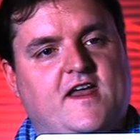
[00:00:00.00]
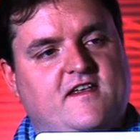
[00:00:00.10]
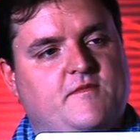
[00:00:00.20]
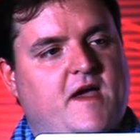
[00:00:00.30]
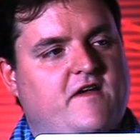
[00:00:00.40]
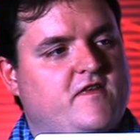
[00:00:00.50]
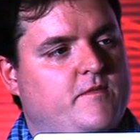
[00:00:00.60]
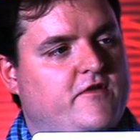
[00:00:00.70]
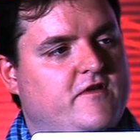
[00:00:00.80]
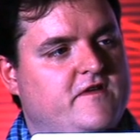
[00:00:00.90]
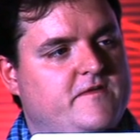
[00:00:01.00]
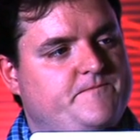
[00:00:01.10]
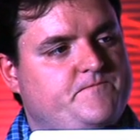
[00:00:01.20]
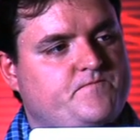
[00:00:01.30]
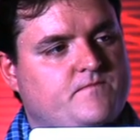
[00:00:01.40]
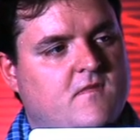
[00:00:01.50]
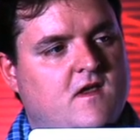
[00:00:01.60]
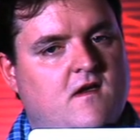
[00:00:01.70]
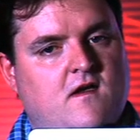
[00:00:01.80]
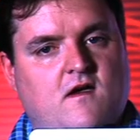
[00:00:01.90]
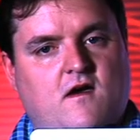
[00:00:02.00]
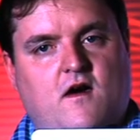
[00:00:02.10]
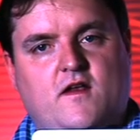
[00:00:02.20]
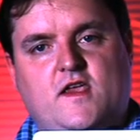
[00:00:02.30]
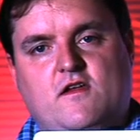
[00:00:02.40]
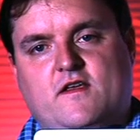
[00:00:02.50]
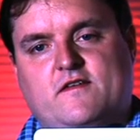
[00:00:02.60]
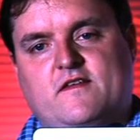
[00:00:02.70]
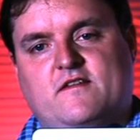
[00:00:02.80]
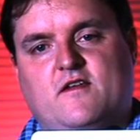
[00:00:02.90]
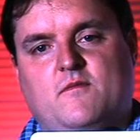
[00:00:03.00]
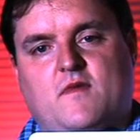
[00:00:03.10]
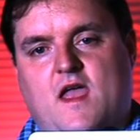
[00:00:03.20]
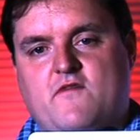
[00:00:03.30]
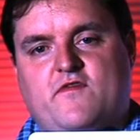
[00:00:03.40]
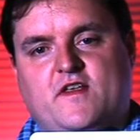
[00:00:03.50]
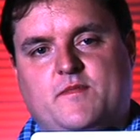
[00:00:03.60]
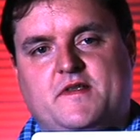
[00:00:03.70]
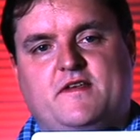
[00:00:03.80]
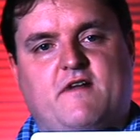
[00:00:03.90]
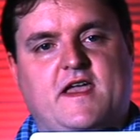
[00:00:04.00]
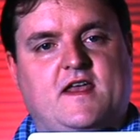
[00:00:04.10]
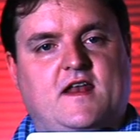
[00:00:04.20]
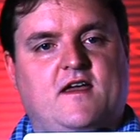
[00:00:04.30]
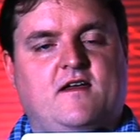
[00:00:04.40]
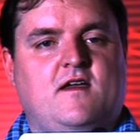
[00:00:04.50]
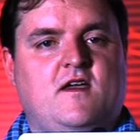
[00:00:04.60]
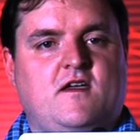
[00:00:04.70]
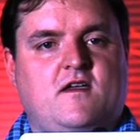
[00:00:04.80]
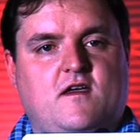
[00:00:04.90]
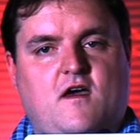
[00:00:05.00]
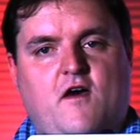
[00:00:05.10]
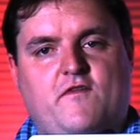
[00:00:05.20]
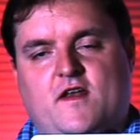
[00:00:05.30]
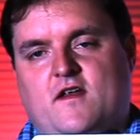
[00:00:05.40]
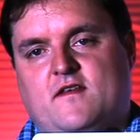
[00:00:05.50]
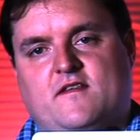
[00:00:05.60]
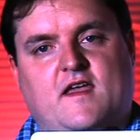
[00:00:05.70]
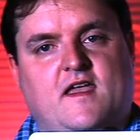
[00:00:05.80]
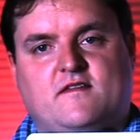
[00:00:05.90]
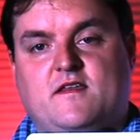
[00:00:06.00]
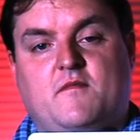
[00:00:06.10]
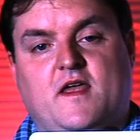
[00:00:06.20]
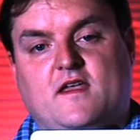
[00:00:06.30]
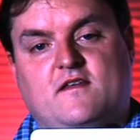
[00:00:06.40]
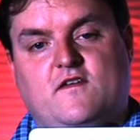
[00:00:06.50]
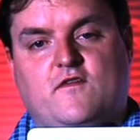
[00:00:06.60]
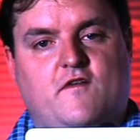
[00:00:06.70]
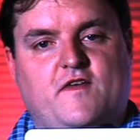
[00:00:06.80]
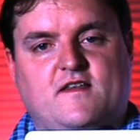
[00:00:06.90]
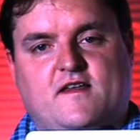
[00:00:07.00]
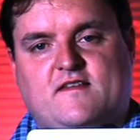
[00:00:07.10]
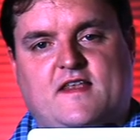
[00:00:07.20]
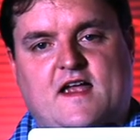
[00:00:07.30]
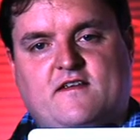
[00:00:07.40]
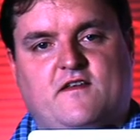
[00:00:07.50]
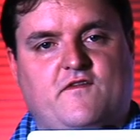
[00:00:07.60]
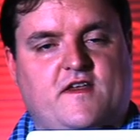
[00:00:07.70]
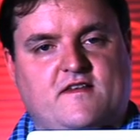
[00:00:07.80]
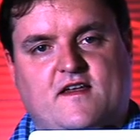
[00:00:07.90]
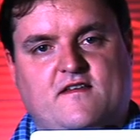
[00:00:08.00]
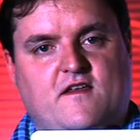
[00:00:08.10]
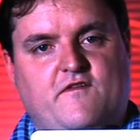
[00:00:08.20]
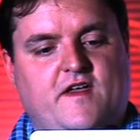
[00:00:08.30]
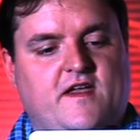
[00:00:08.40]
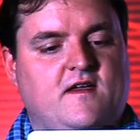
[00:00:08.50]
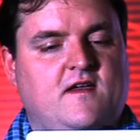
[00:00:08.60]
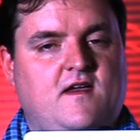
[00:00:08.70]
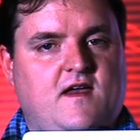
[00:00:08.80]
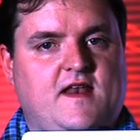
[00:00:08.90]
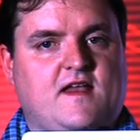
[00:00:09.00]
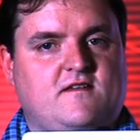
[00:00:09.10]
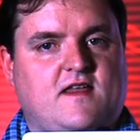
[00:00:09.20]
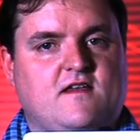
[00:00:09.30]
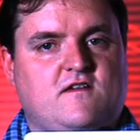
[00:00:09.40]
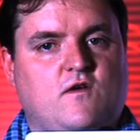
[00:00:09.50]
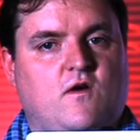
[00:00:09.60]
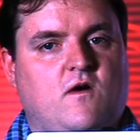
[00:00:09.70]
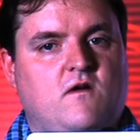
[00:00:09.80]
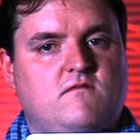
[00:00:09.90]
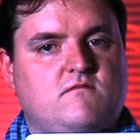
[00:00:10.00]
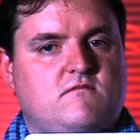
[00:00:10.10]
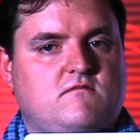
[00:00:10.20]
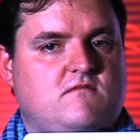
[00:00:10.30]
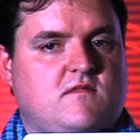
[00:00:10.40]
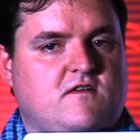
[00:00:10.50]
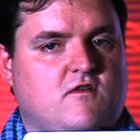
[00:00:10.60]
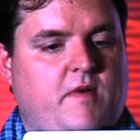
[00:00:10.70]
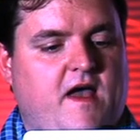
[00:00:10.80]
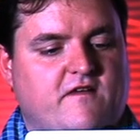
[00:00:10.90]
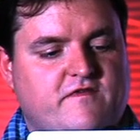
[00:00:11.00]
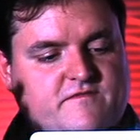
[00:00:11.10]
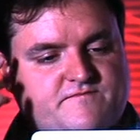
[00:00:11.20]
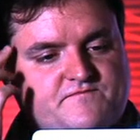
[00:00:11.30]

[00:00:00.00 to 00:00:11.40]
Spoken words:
in its path support. On a Unix system, everything's pretty regular. Other than, say, symlinks, you've got things like /something/something, and that's your path.